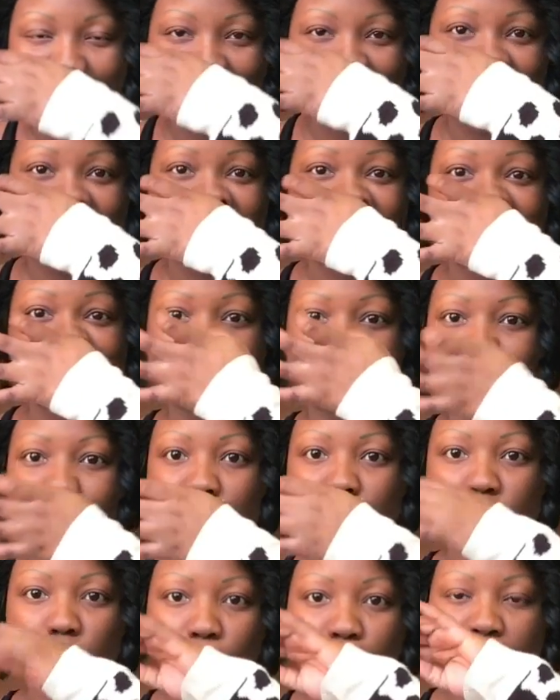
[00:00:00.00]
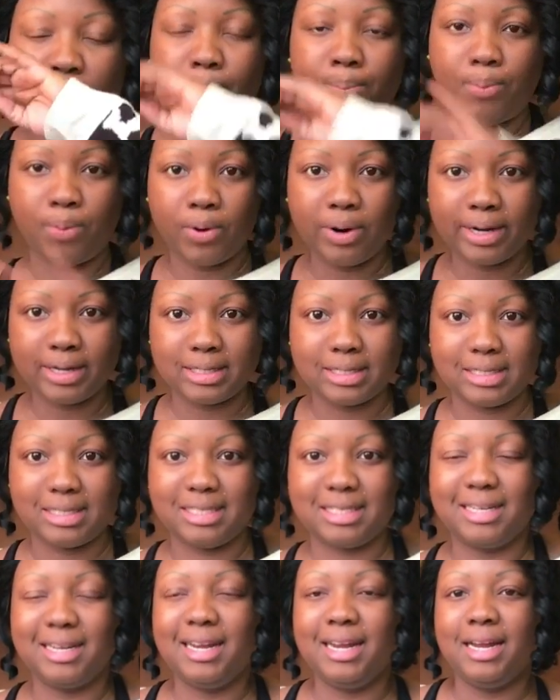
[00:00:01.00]
And I think that it's super
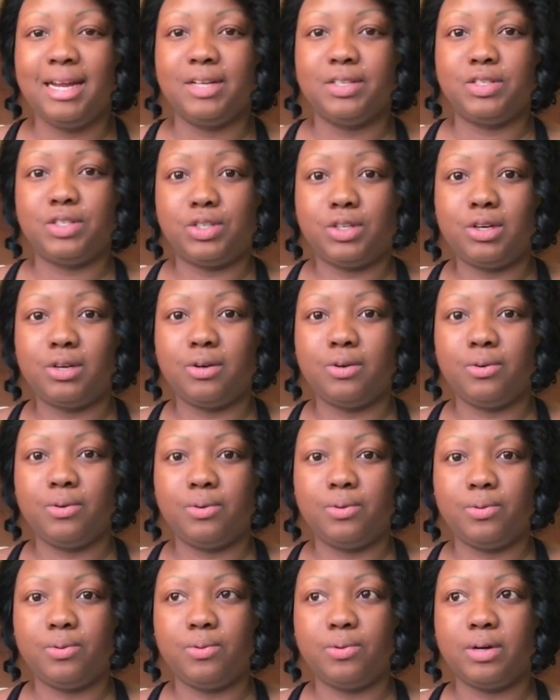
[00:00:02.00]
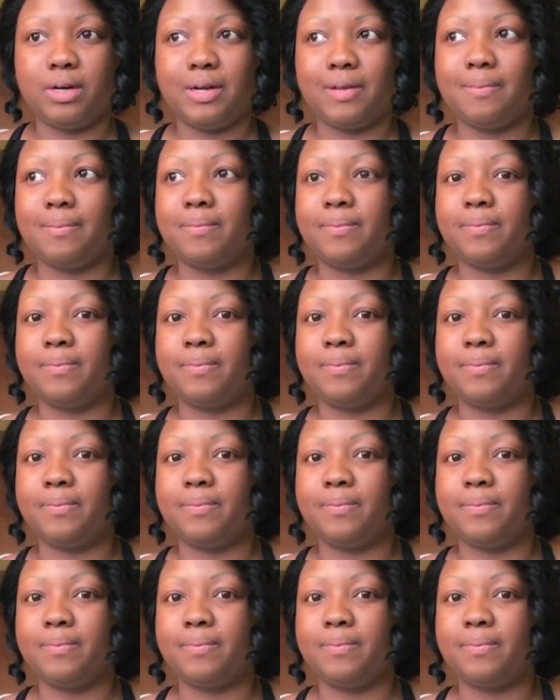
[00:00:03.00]
important to